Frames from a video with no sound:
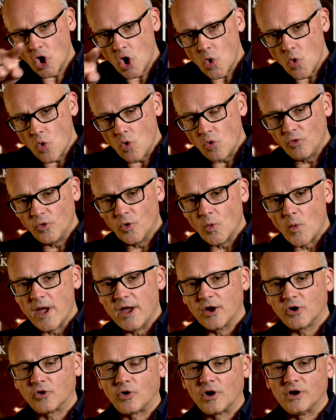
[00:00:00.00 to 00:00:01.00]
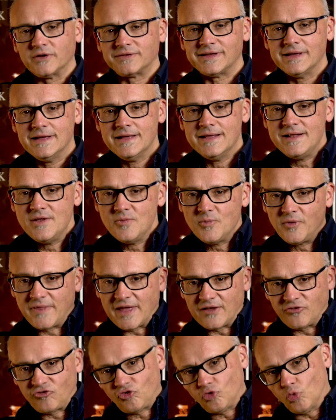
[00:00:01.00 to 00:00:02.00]
go all the way across,
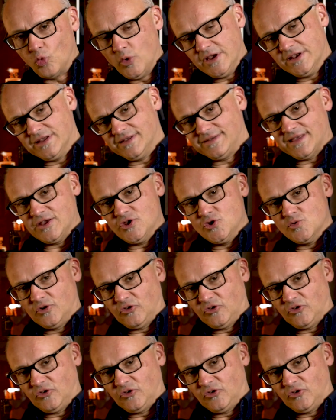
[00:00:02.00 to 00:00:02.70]
but that sweetness that